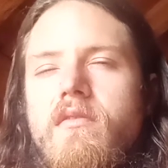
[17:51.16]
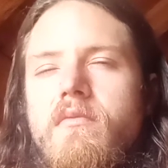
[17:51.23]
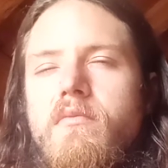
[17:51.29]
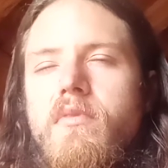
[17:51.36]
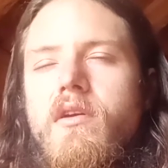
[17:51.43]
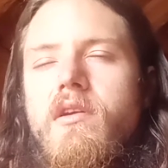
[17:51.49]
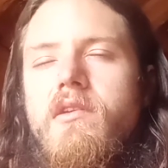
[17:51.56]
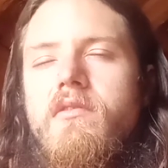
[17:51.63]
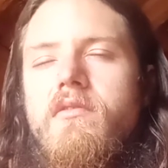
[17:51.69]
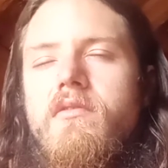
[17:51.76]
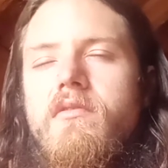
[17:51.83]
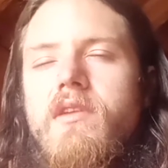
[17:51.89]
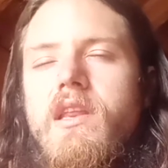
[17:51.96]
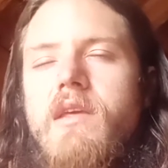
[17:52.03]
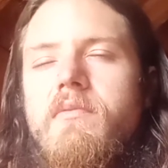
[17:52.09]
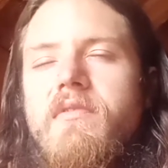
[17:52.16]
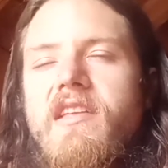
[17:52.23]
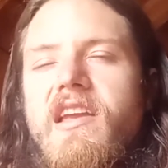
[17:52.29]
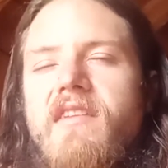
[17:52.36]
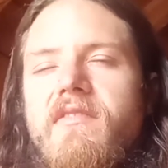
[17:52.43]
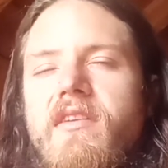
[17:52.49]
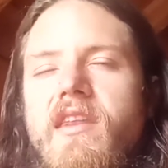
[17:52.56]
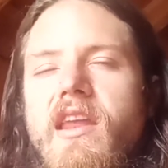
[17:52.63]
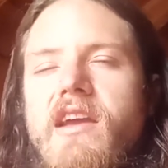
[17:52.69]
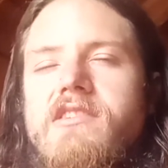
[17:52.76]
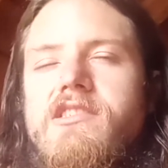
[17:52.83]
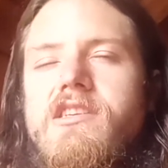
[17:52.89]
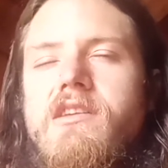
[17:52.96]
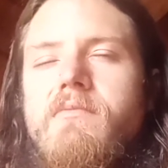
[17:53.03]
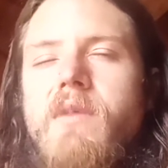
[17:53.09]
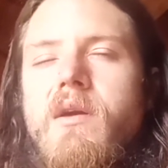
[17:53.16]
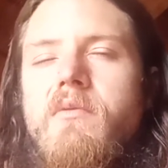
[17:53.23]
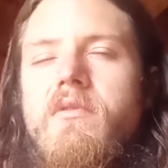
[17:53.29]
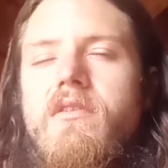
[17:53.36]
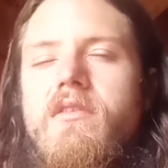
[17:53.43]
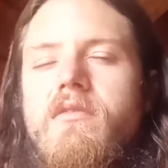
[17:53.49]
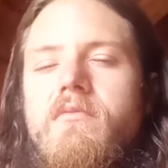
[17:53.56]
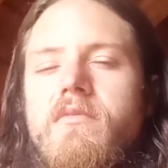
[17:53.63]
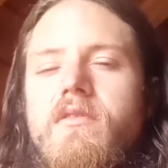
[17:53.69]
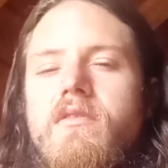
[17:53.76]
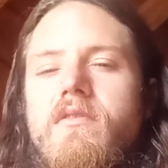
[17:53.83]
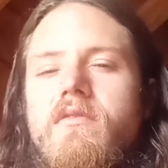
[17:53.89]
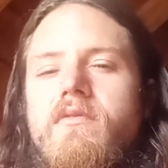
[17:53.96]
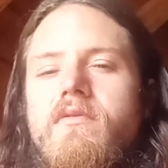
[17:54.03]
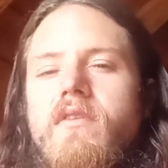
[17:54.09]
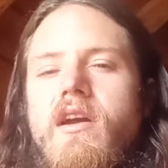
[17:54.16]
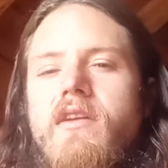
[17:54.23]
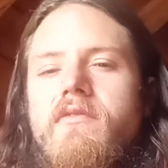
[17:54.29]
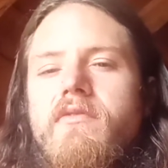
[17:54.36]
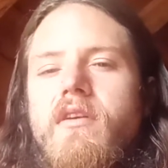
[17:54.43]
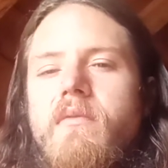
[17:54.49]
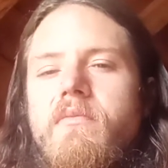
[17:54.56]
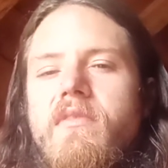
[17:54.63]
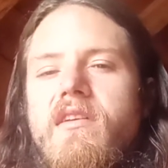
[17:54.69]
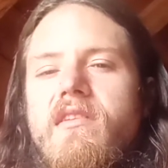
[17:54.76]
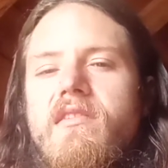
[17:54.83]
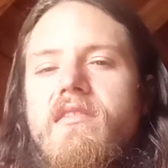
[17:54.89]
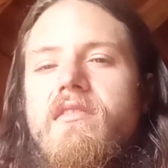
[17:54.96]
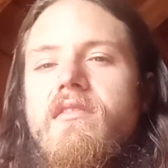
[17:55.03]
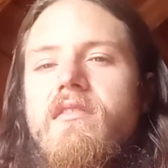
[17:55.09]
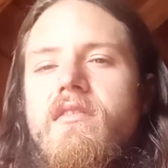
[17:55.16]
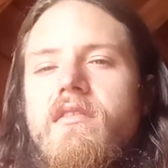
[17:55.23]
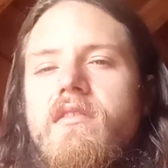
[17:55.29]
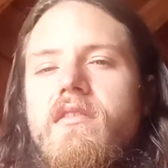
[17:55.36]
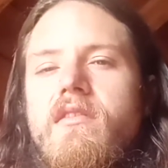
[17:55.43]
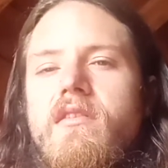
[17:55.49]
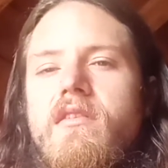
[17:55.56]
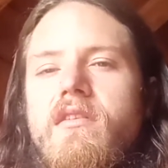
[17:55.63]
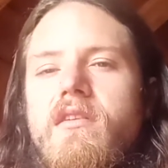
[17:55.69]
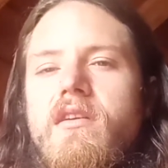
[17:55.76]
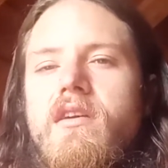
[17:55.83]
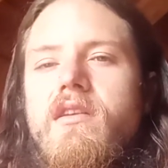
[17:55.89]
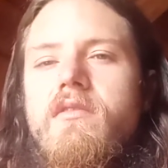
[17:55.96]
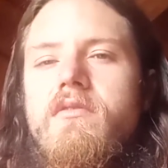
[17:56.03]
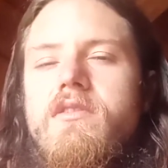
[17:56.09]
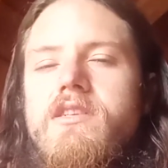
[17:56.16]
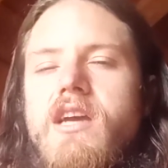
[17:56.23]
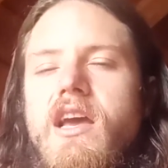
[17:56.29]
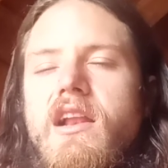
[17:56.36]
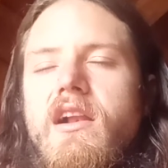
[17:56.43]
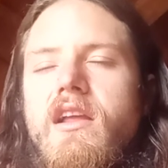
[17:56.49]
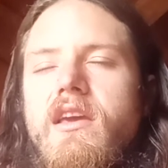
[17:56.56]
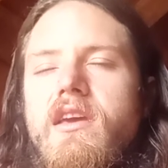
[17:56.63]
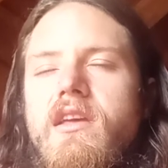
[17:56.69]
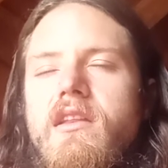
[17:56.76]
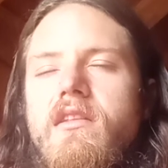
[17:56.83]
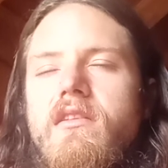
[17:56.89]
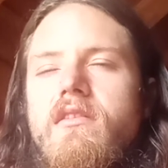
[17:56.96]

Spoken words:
brought you into a deep state of connection, you may want to move right from this into a channeling and